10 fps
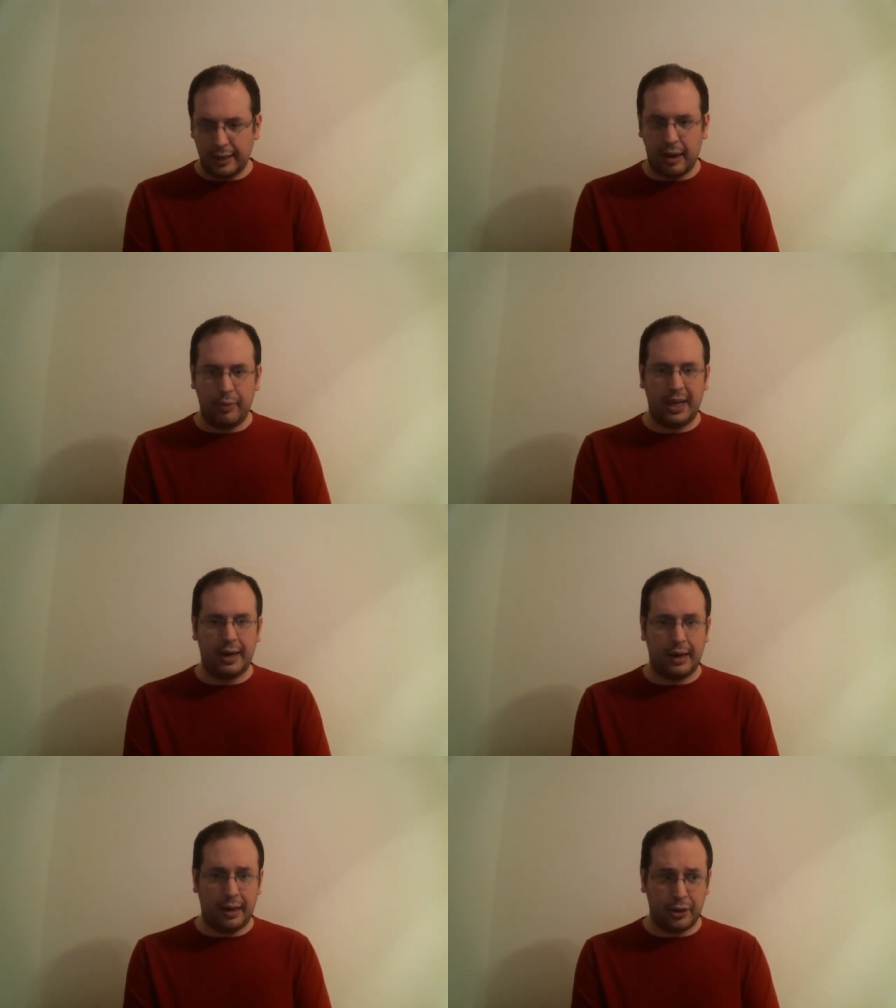Then we
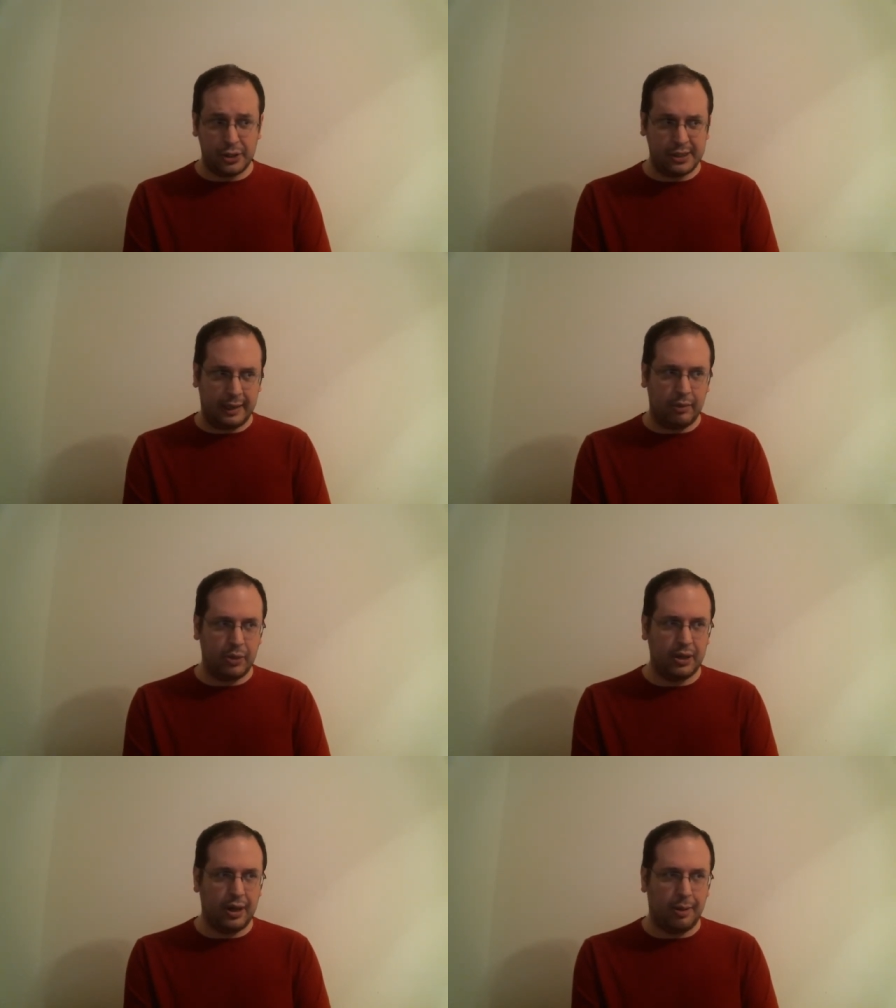get another scene
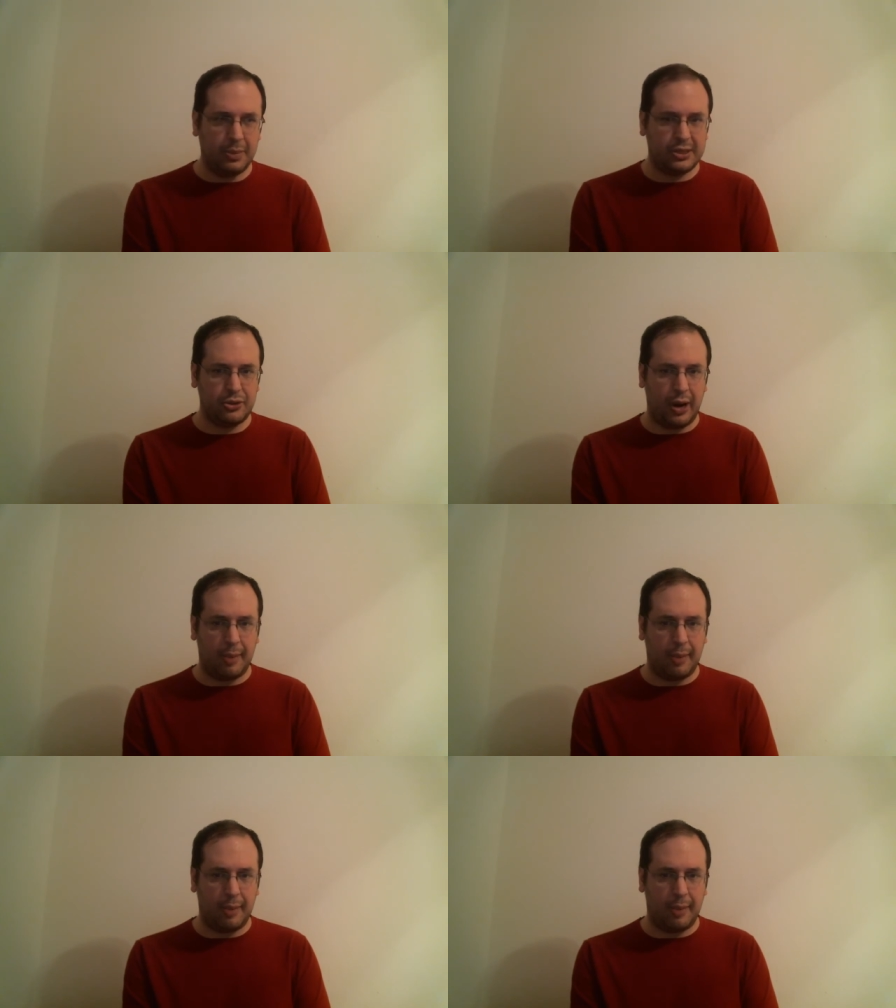with uh, Mr.